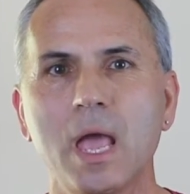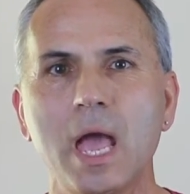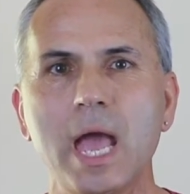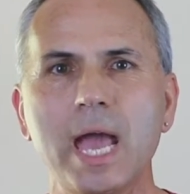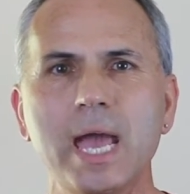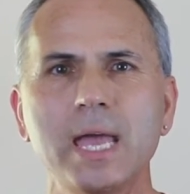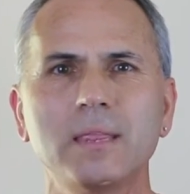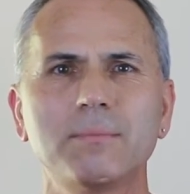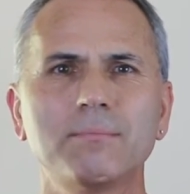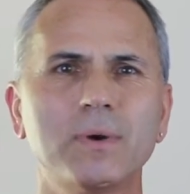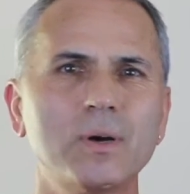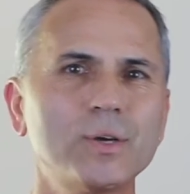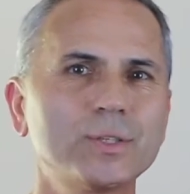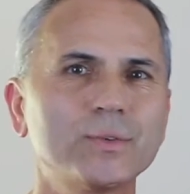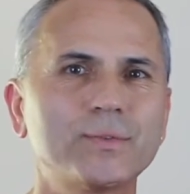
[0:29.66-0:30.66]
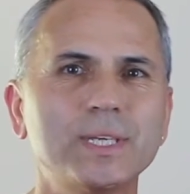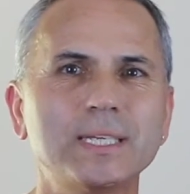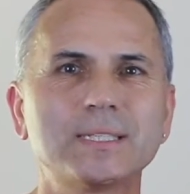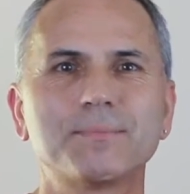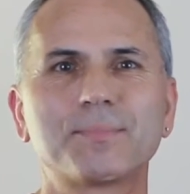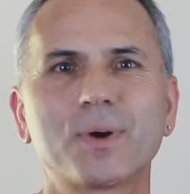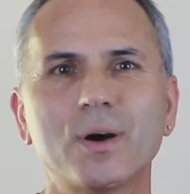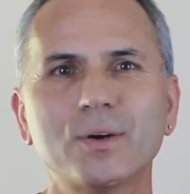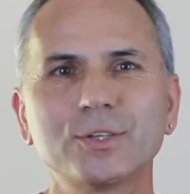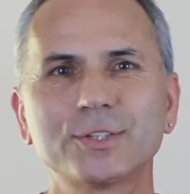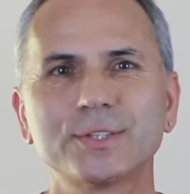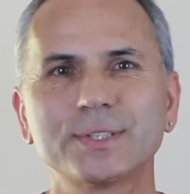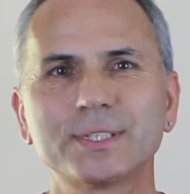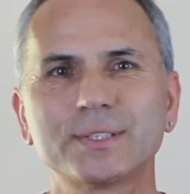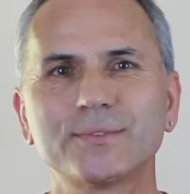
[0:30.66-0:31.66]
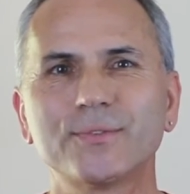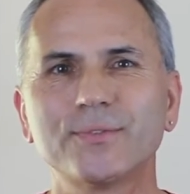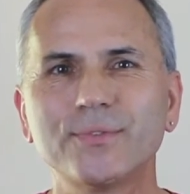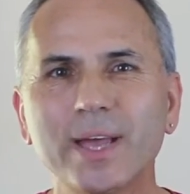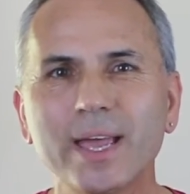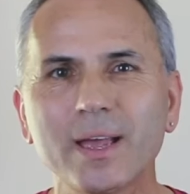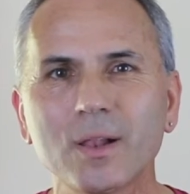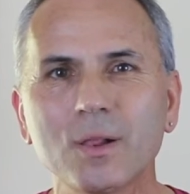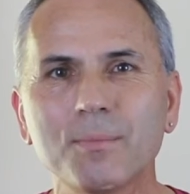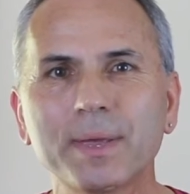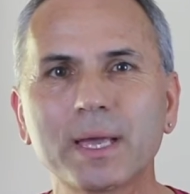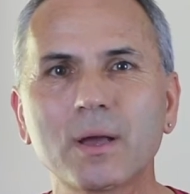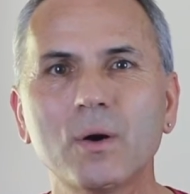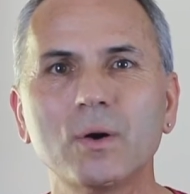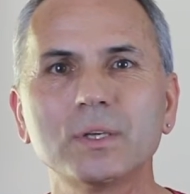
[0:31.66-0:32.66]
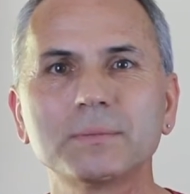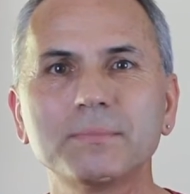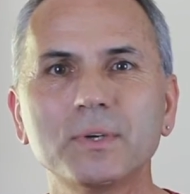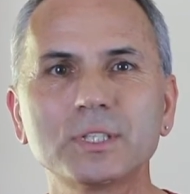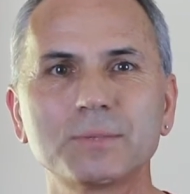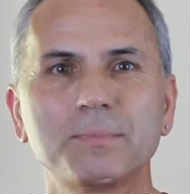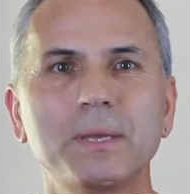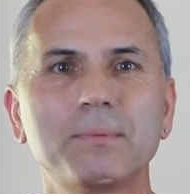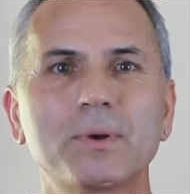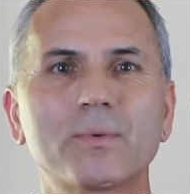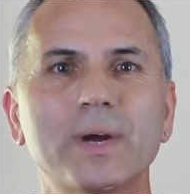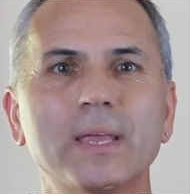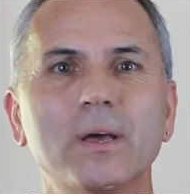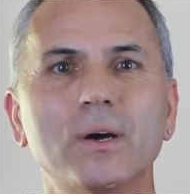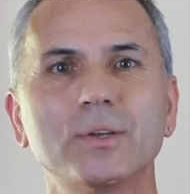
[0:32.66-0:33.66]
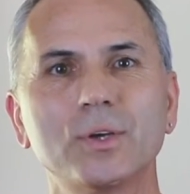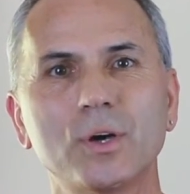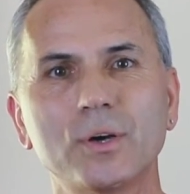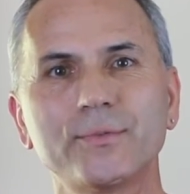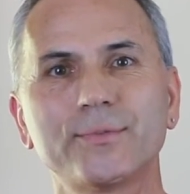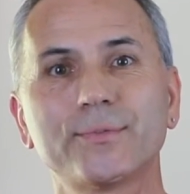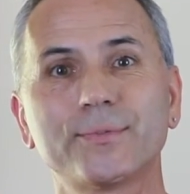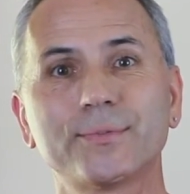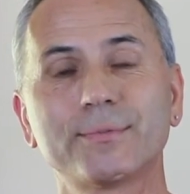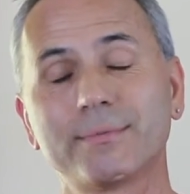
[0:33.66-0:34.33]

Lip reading: And most of these approaches fail because most people run out of,